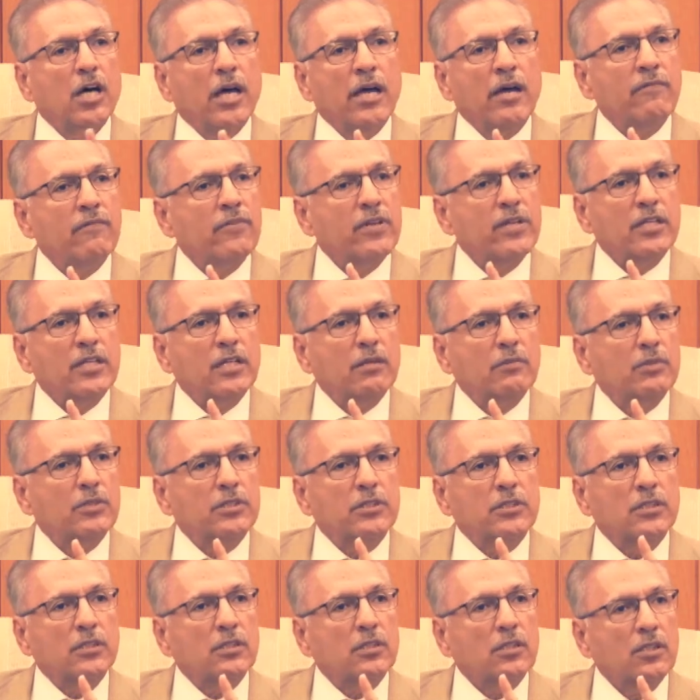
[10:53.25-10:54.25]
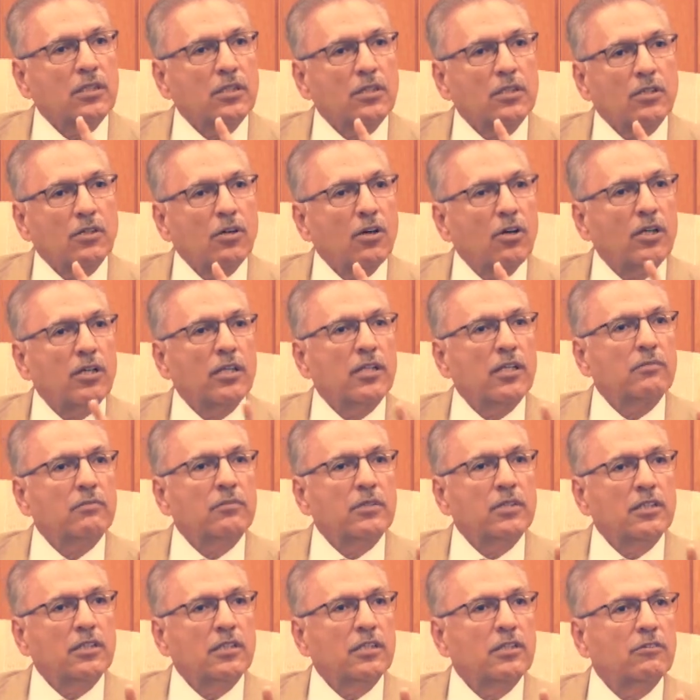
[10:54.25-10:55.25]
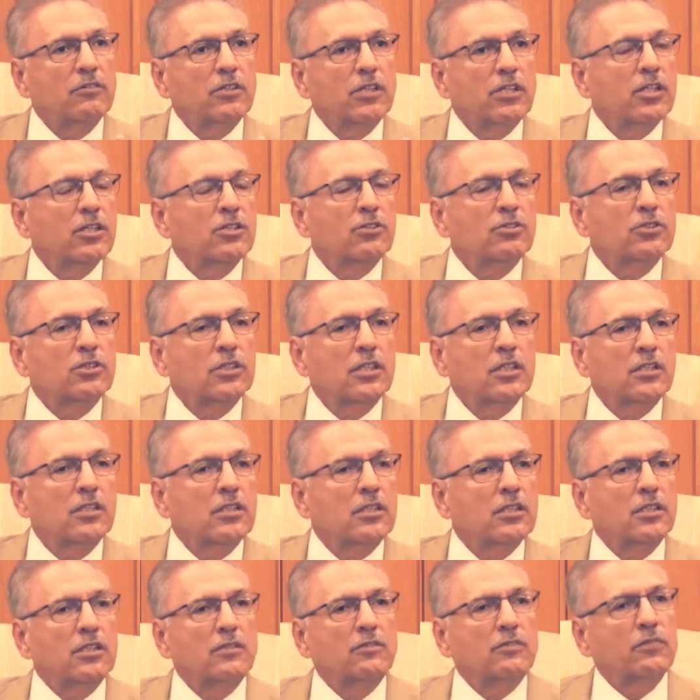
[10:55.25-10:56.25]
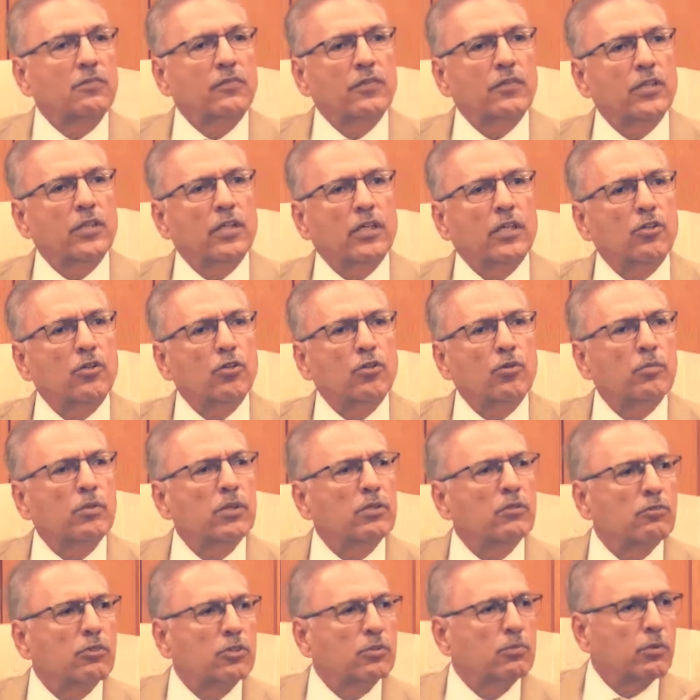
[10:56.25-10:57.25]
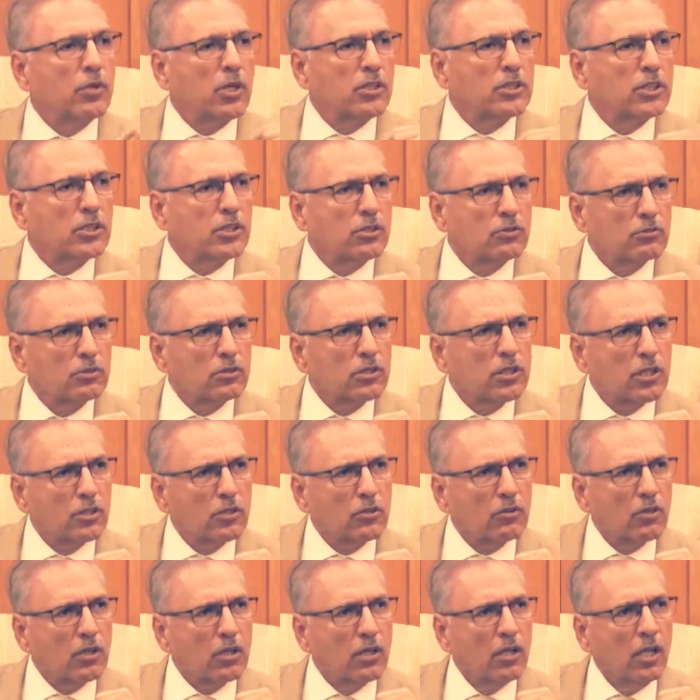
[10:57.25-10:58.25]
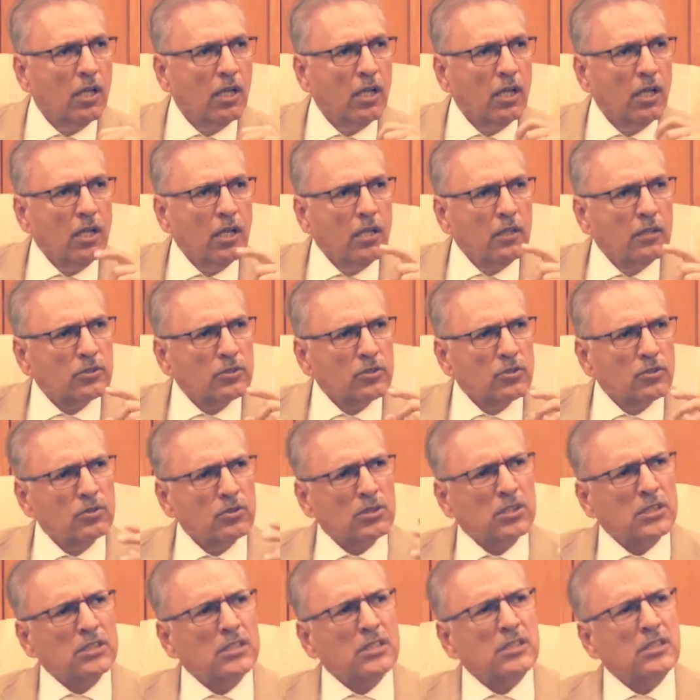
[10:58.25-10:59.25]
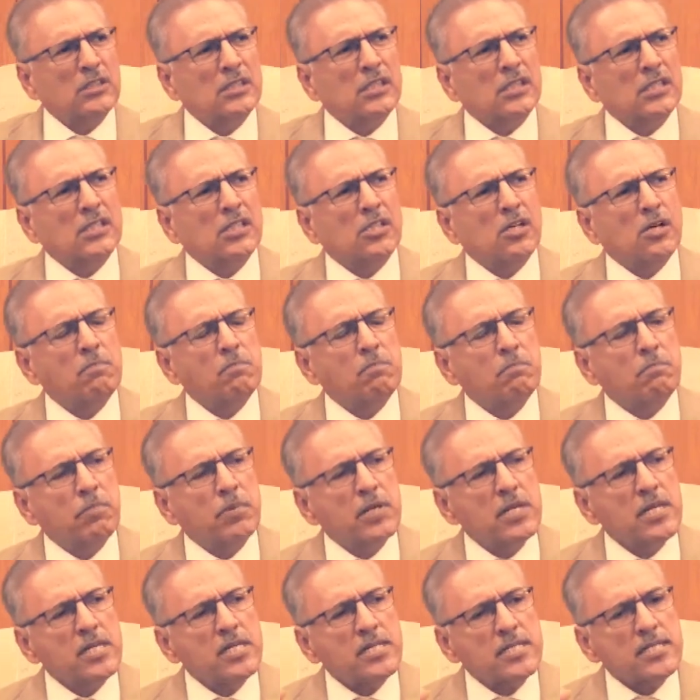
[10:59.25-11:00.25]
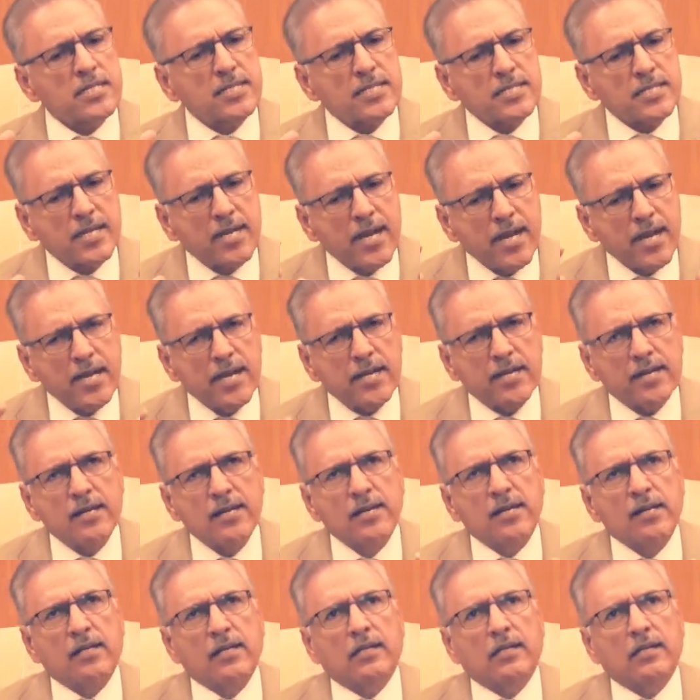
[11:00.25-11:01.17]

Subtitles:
every commission called them that they were innocent and they were free, and nobody was prosecuted at all. So this is a complete state